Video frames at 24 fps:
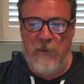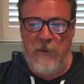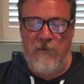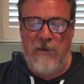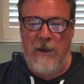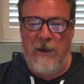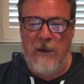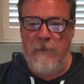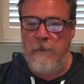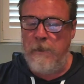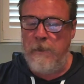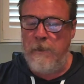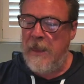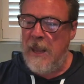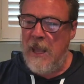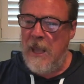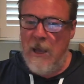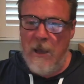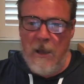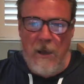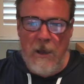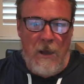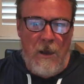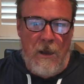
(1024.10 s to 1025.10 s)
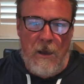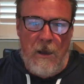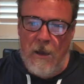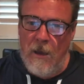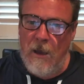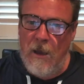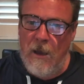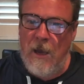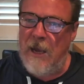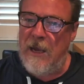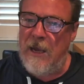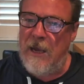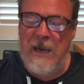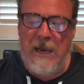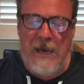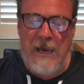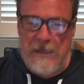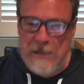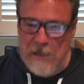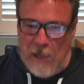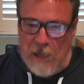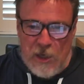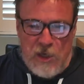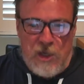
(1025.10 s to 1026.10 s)
of
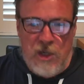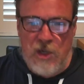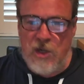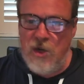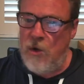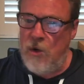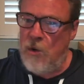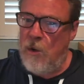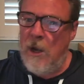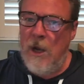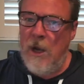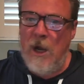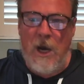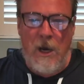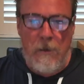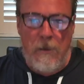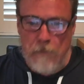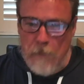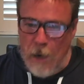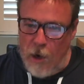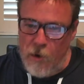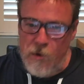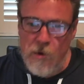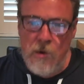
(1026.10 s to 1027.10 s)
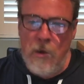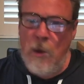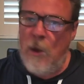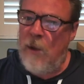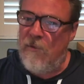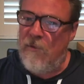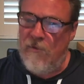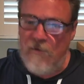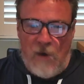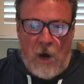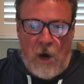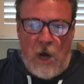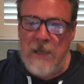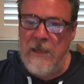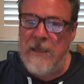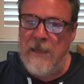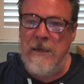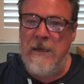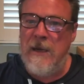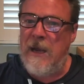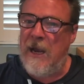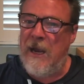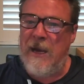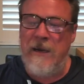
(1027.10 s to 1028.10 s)
illogical, immoral,
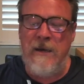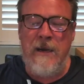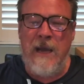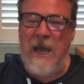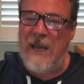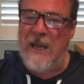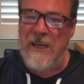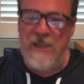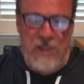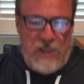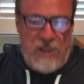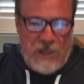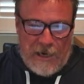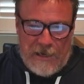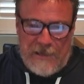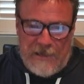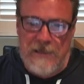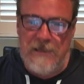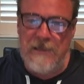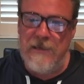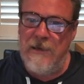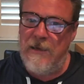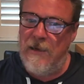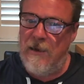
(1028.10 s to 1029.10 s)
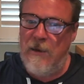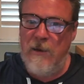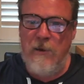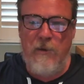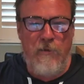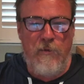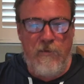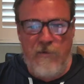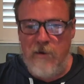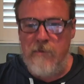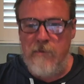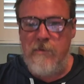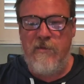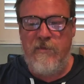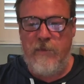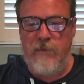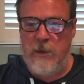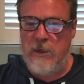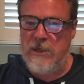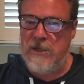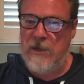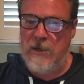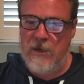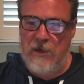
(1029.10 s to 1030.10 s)
violent and unjust form of
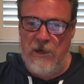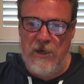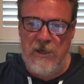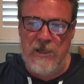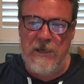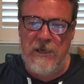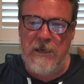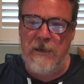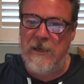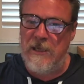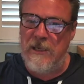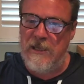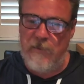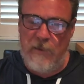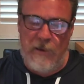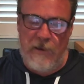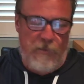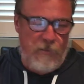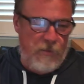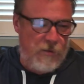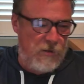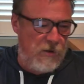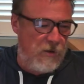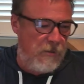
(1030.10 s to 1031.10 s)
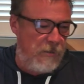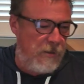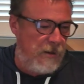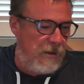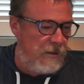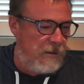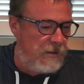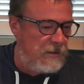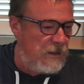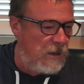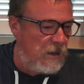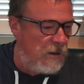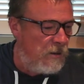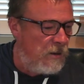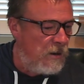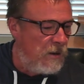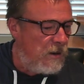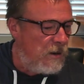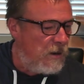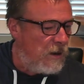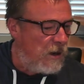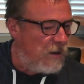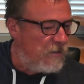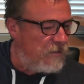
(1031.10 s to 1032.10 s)
persecution that's been put on me. So
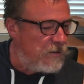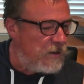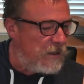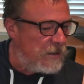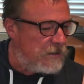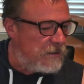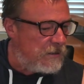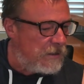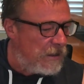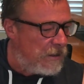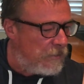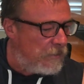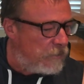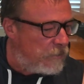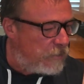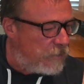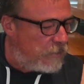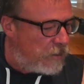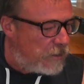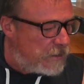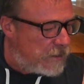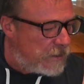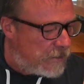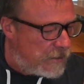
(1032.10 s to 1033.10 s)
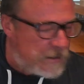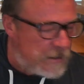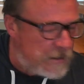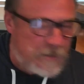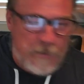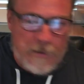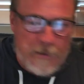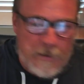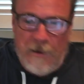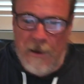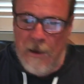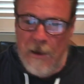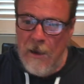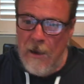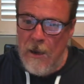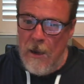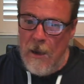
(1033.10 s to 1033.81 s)
I forget the point of this, but